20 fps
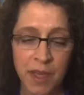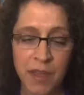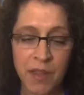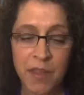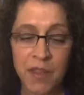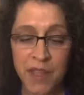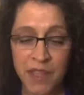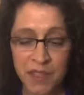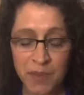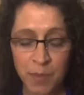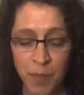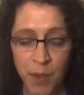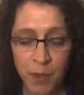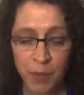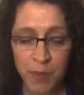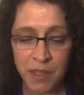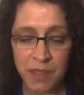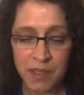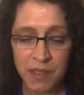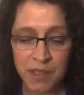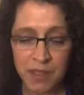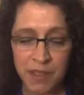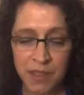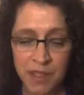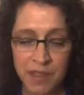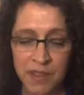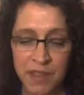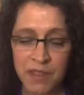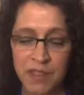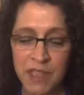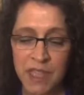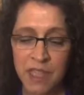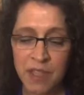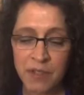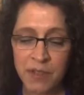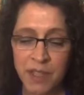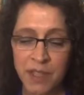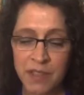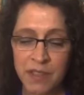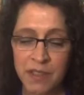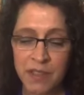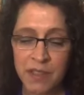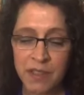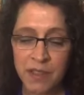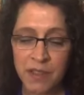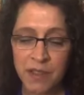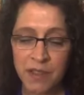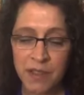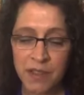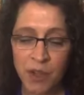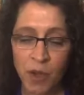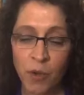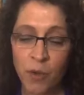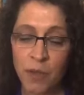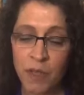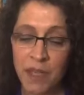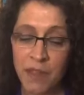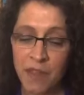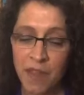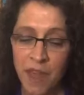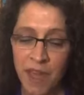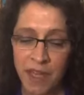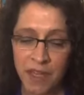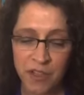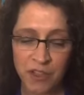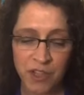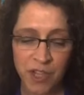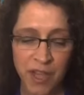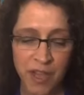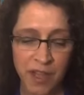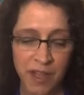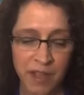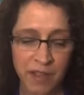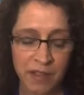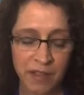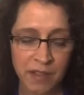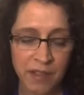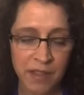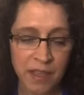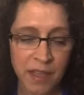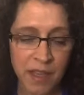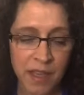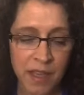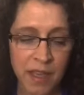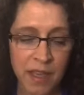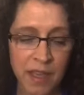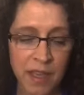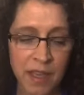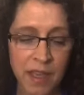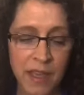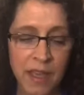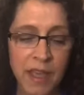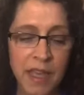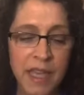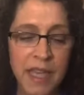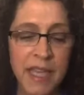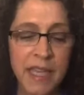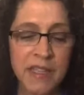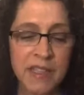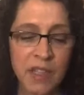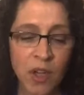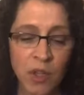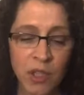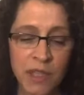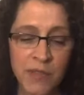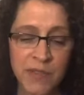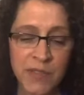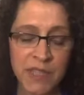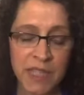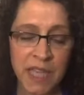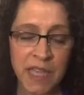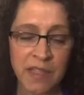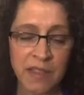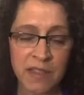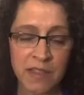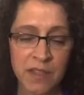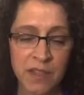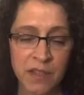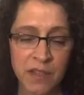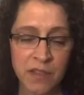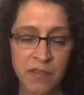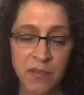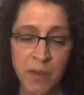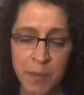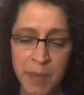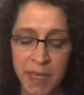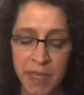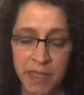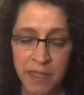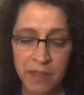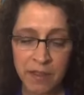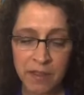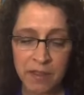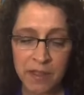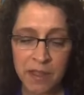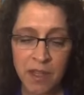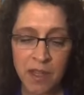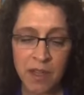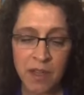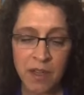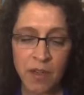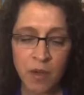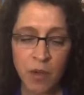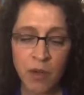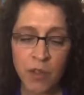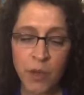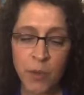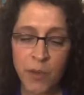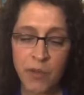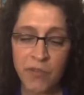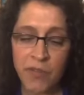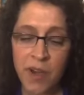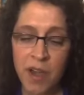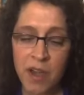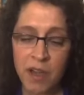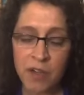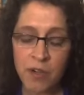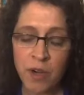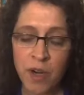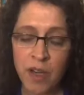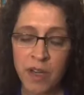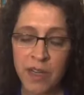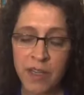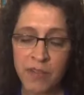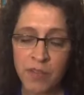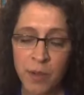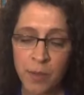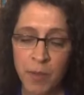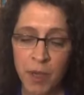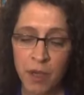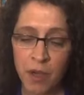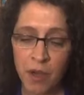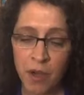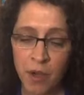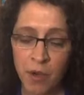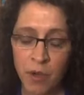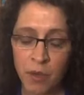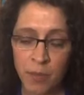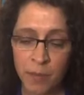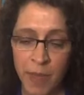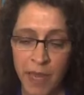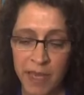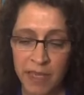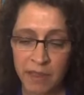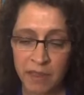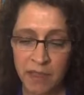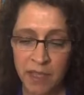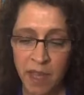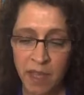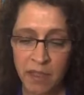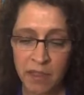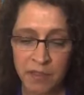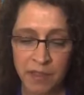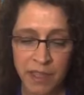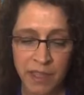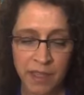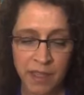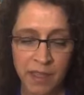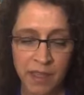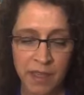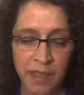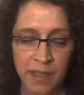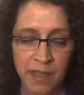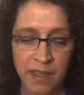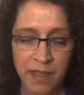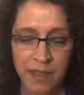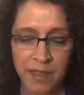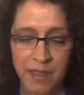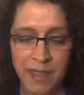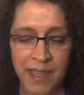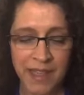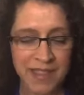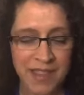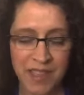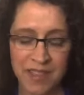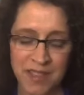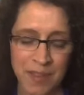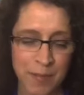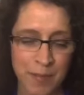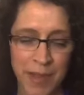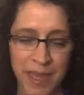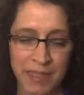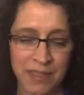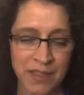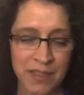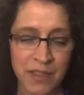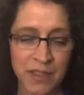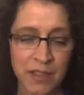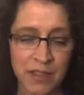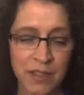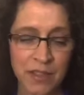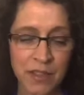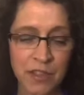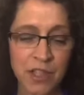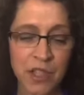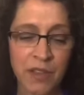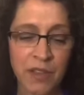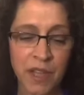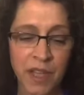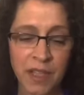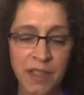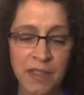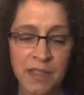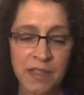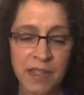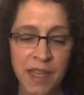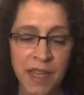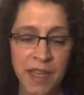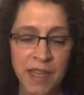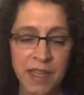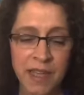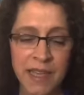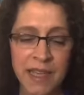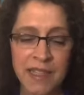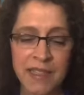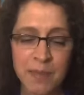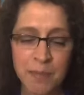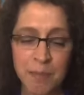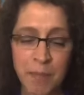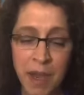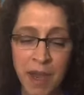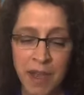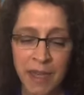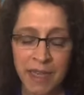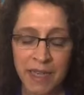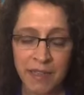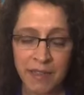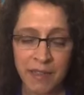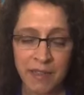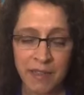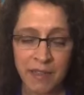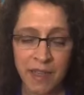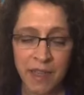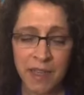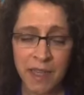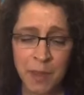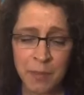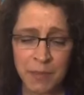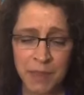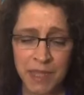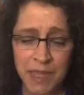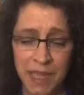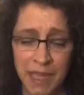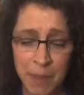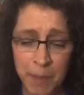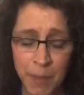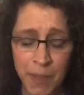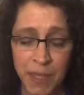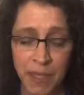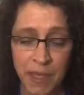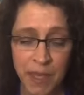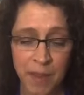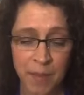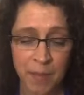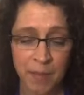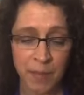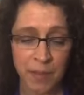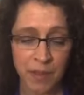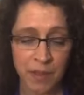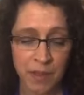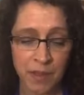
This moment is a secret that only they share. He is olive-skinned, familiar, although a far cry from her own pale colouring. It doesn't matter, she thinks. He's mine, and I'm keeping him.